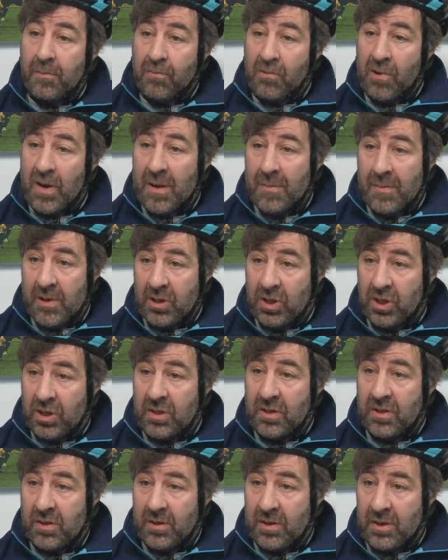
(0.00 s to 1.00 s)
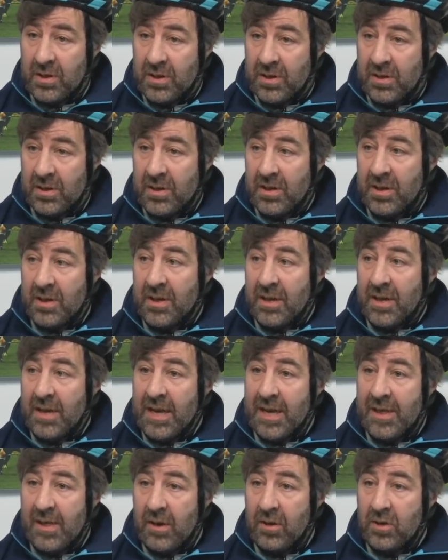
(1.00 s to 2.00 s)
pretty much as good
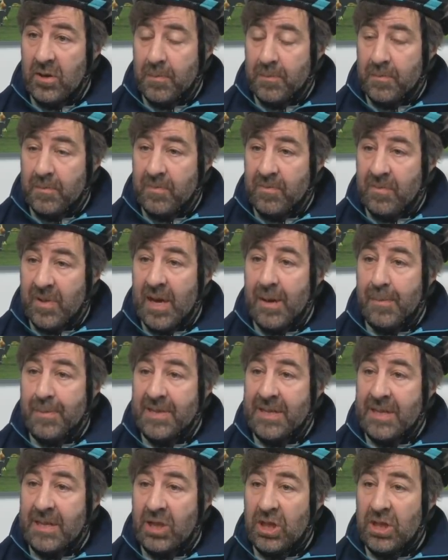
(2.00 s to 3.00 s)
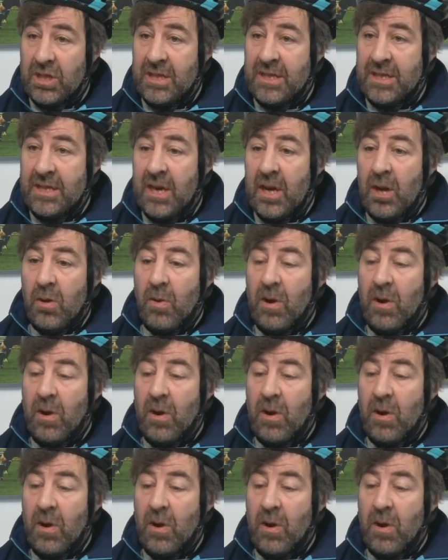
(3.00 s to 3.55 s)
in those key positions,